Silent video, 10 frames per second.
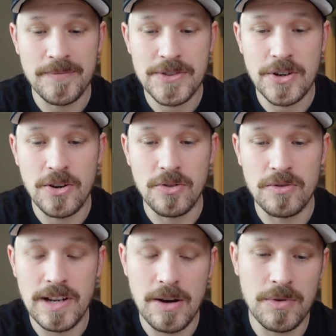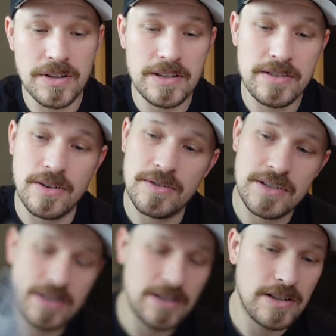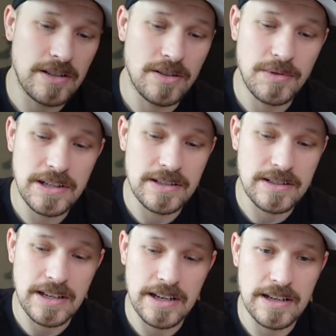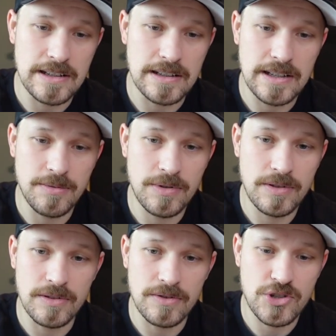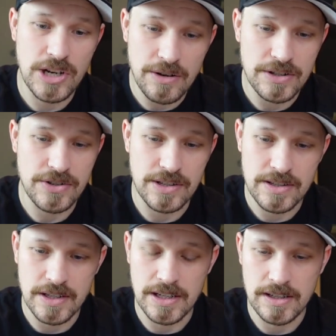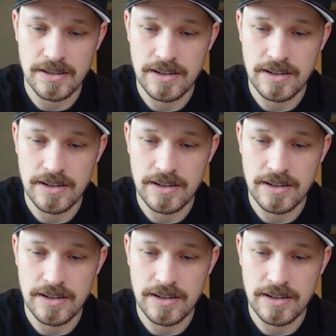So, yeah, one of these goes to Luis, and he will cherish this thing.